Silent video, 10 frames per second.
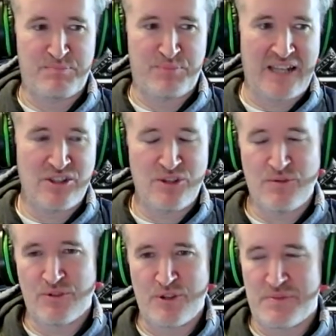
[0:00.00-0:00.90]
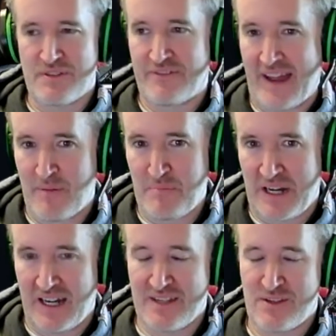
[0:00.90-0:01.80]
brand new groups of
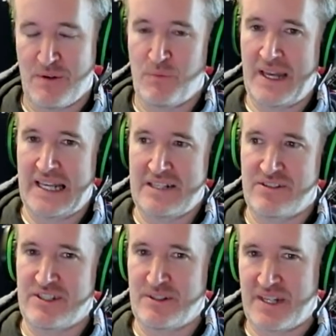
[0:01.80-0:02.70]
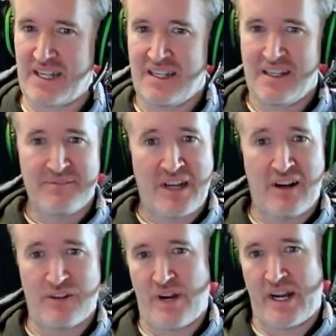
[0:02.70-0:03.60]
vampires who are willing to do it
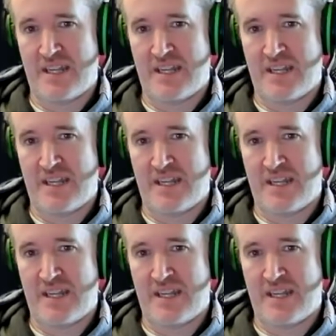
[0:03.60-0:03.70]
are great.